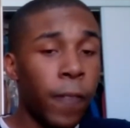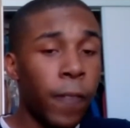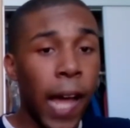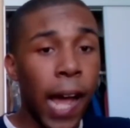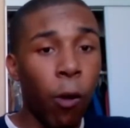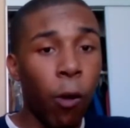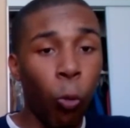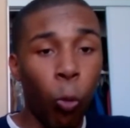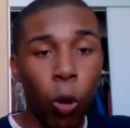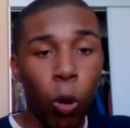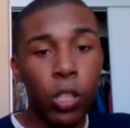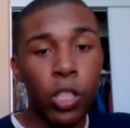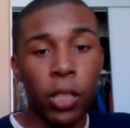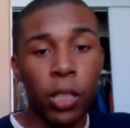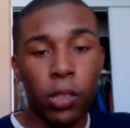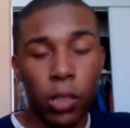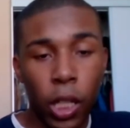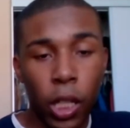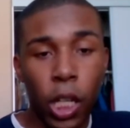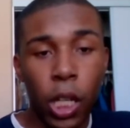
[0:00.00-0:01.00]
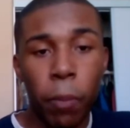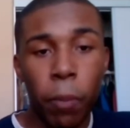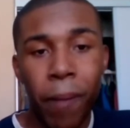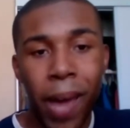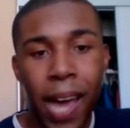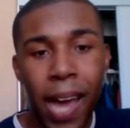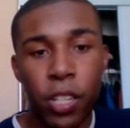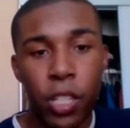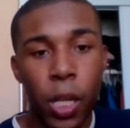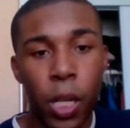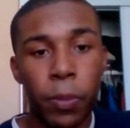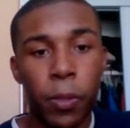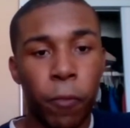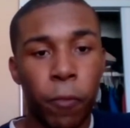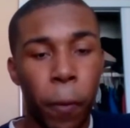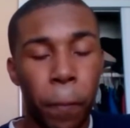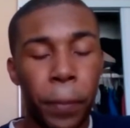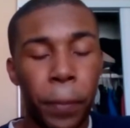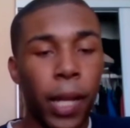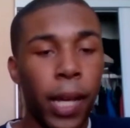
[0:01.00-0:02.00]
that were just not good
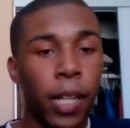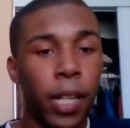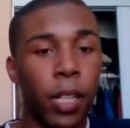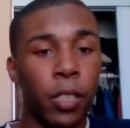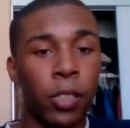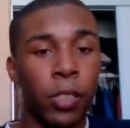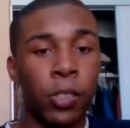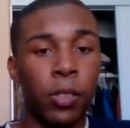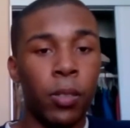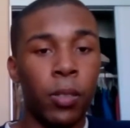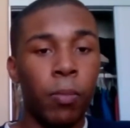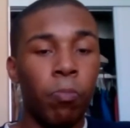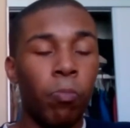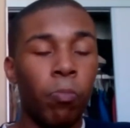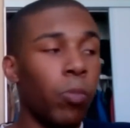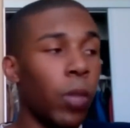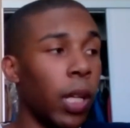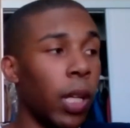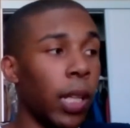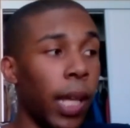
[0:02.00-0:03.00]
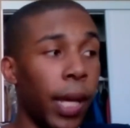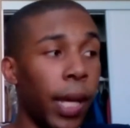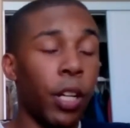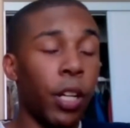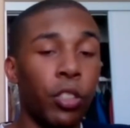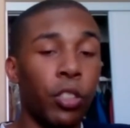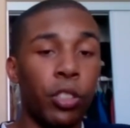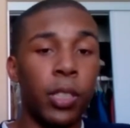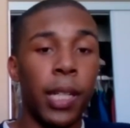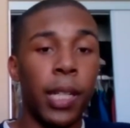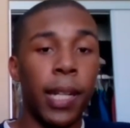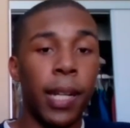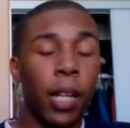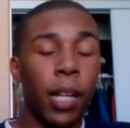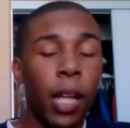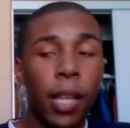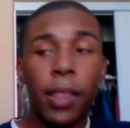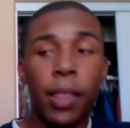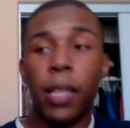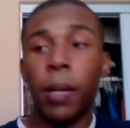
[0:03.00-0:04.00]
matchups for players. The Lakers did
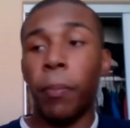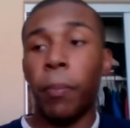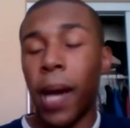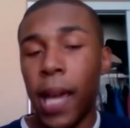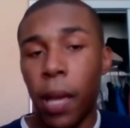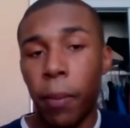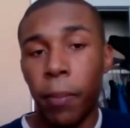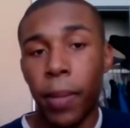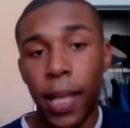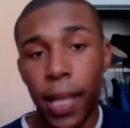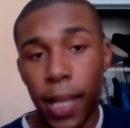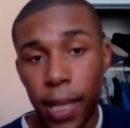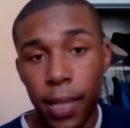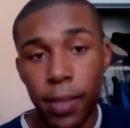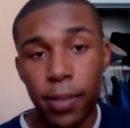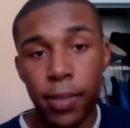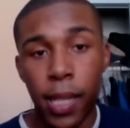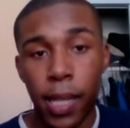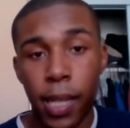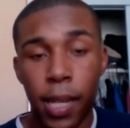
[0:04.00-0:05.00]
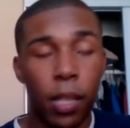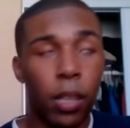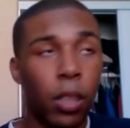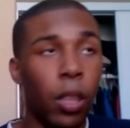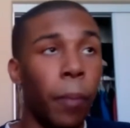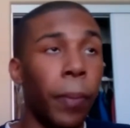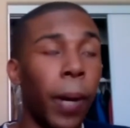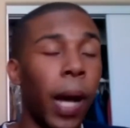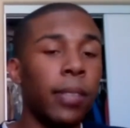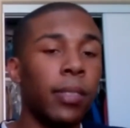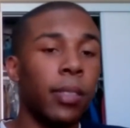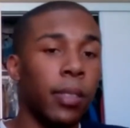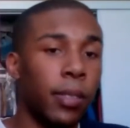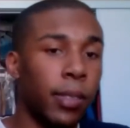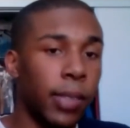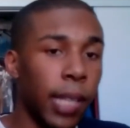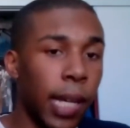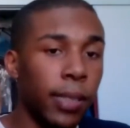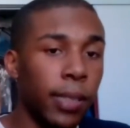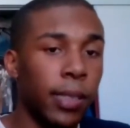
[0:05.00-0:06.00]
it. The Miami Heat did it. The Boston
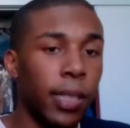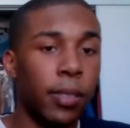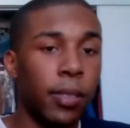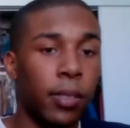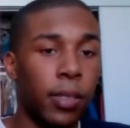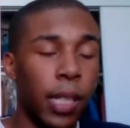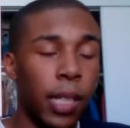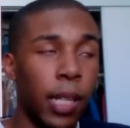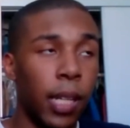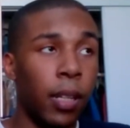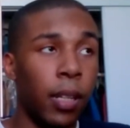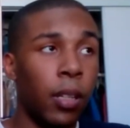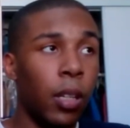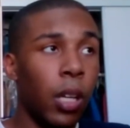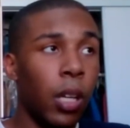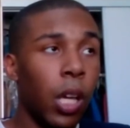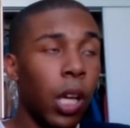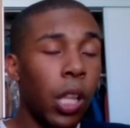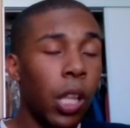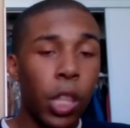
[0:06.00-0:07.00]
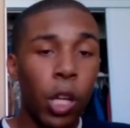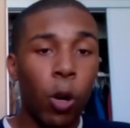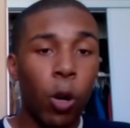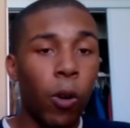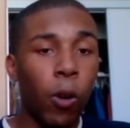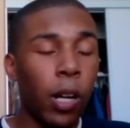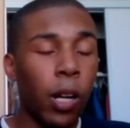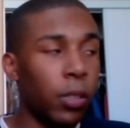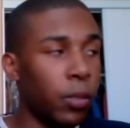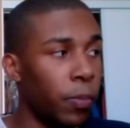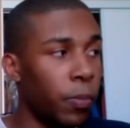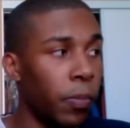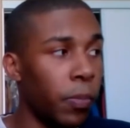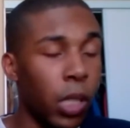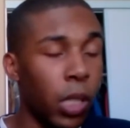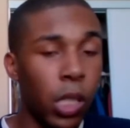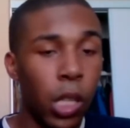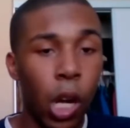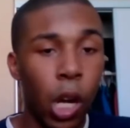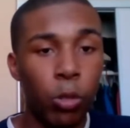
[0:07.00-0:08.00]
Celtics did it. There were,
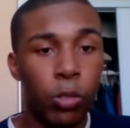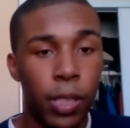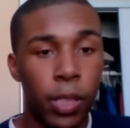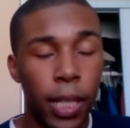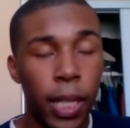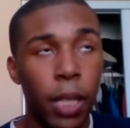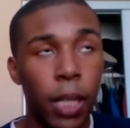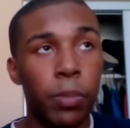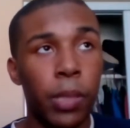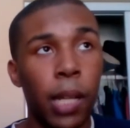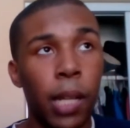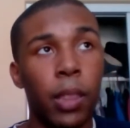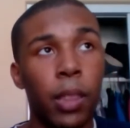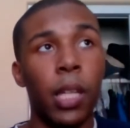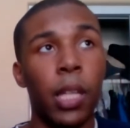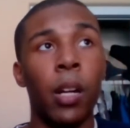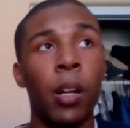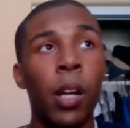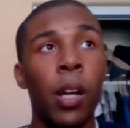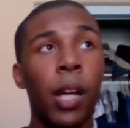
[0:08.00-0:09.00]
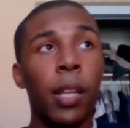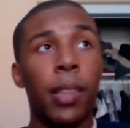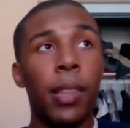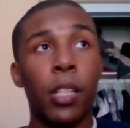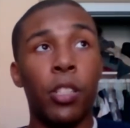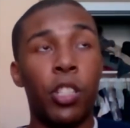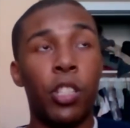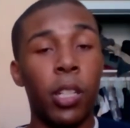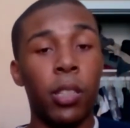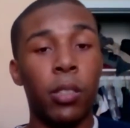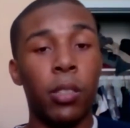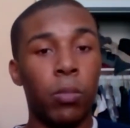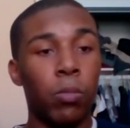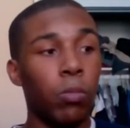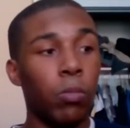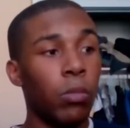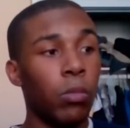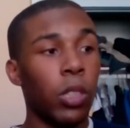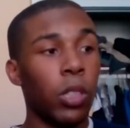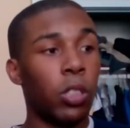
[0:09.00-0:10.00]
you know, teams out there that just
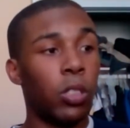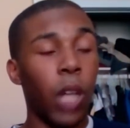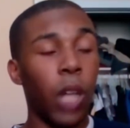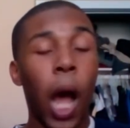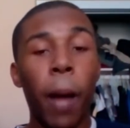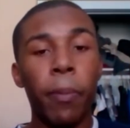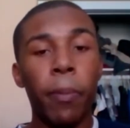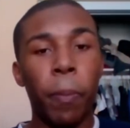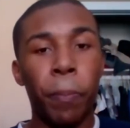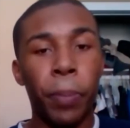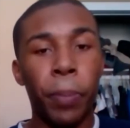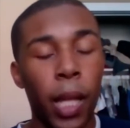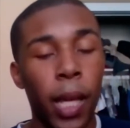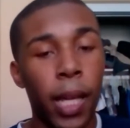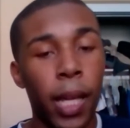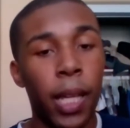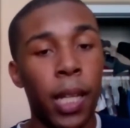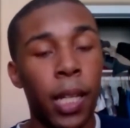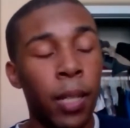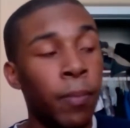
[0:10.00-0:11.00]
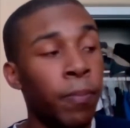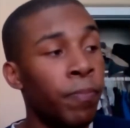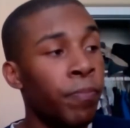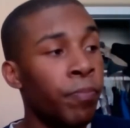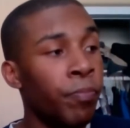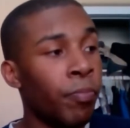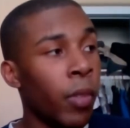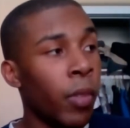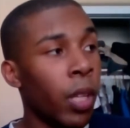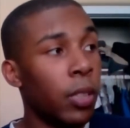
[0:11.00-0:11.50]
stopped playing